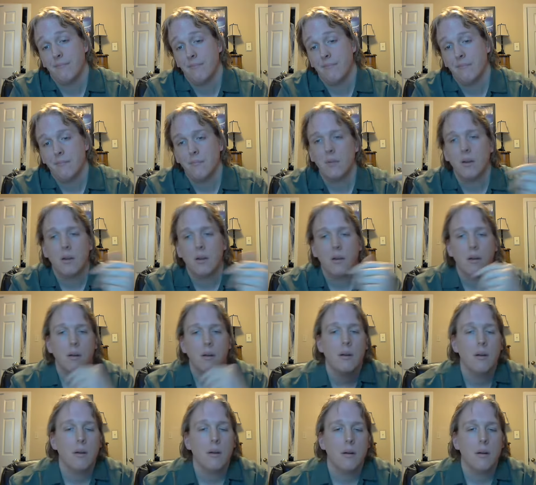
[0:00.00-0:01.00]

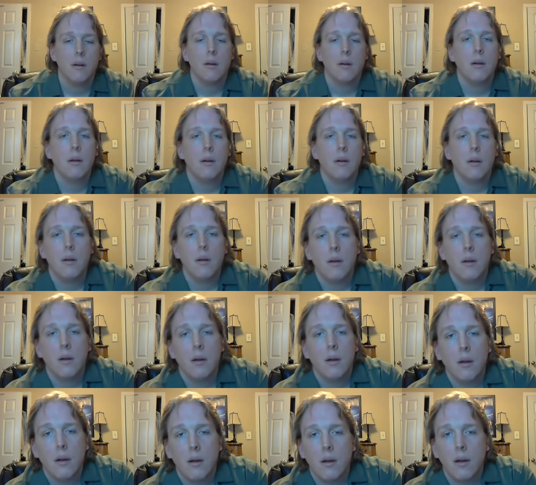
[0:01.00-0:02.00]

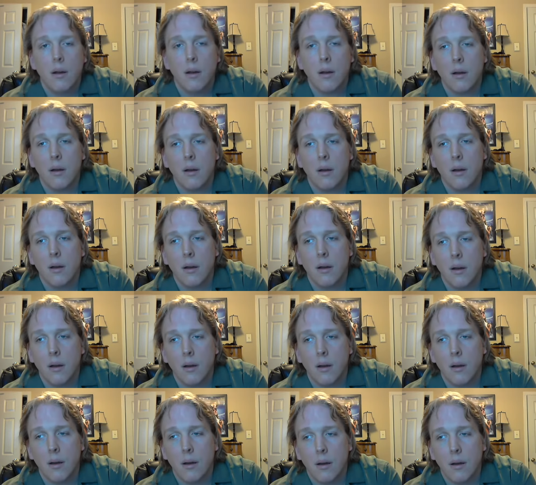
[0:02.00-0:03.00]

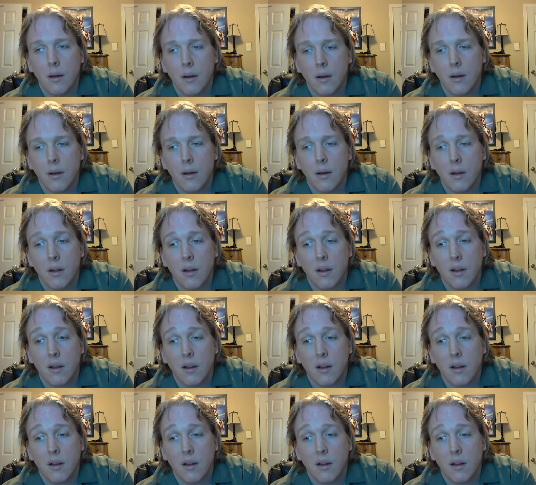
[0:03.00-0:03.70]
Nothing is said.